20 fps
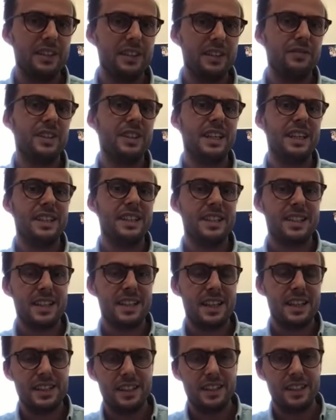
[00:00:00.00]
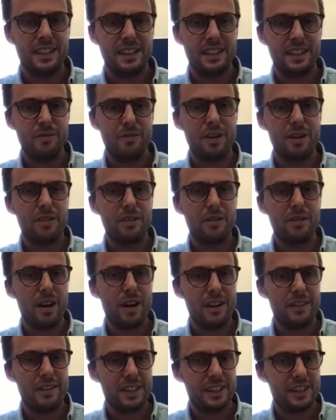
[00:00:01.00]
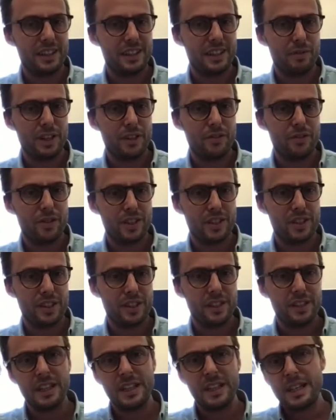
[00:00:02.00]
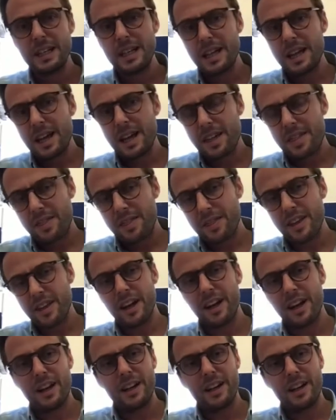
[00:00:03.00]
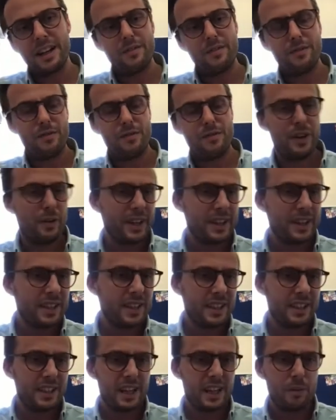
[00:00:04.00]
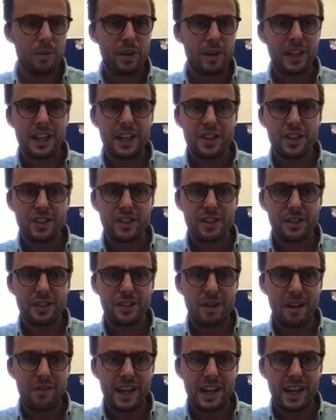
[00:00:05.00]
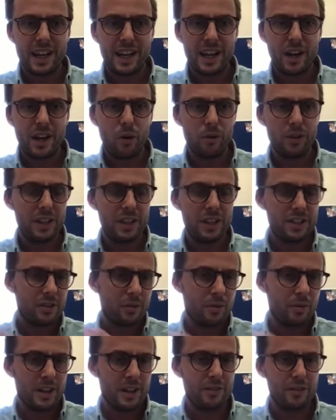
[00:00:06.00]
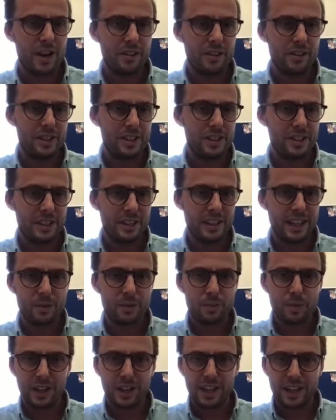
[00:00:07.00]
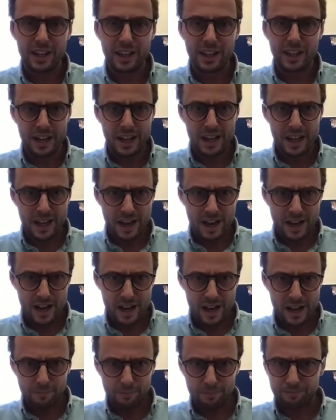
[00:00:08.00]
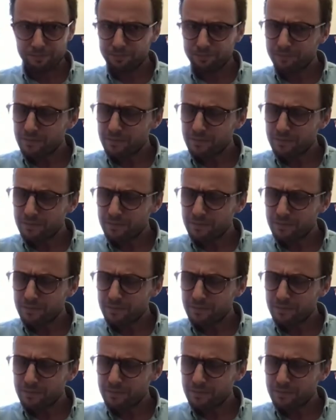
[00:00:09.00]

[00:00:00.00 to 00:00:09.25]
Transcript: different data sets at the granularity that we're interested. There are very exciting applications around AI audit. So Adriano is an expert here. Then